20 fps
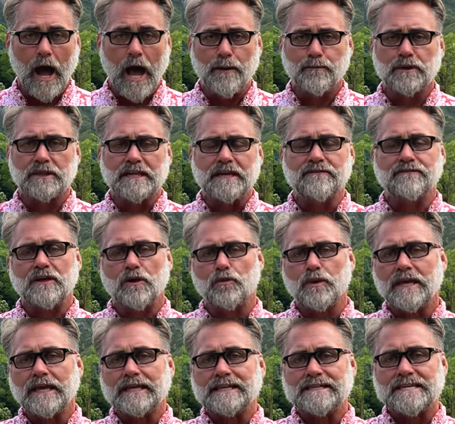I believe that
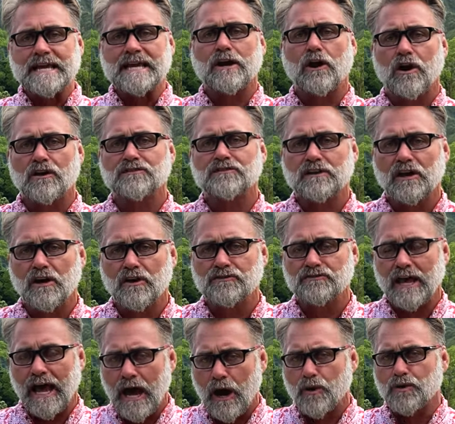we can dig ourselves
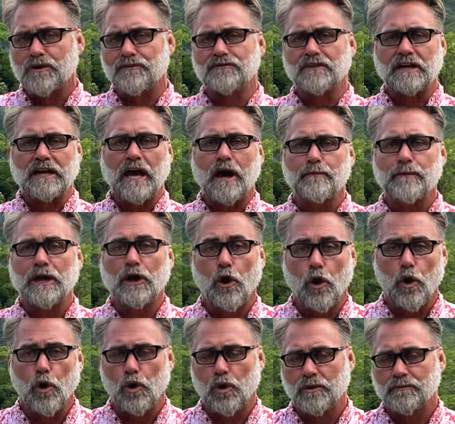out of the coming
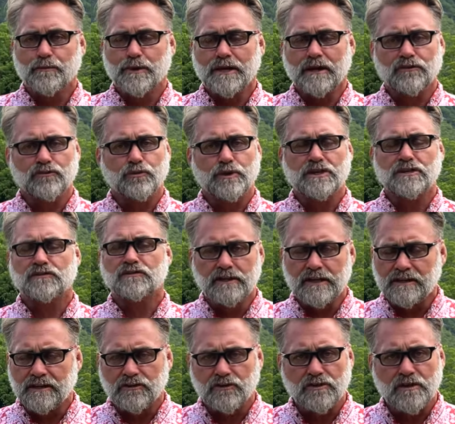hole because we just
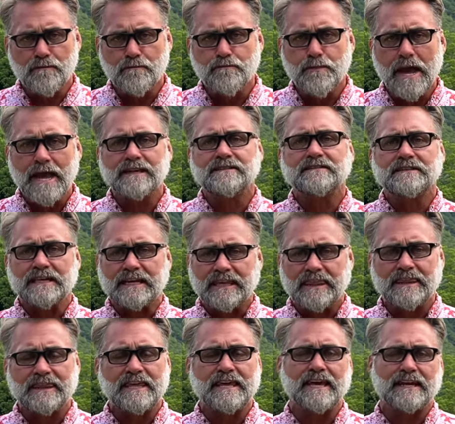need to do the basic
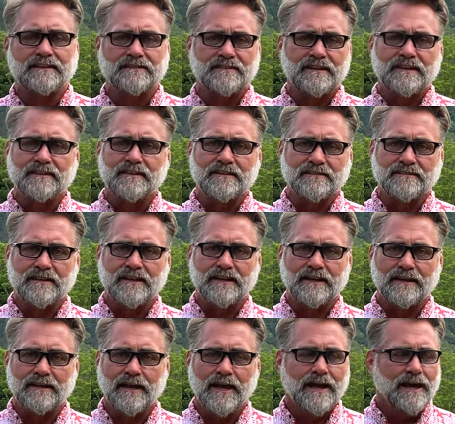things in the city.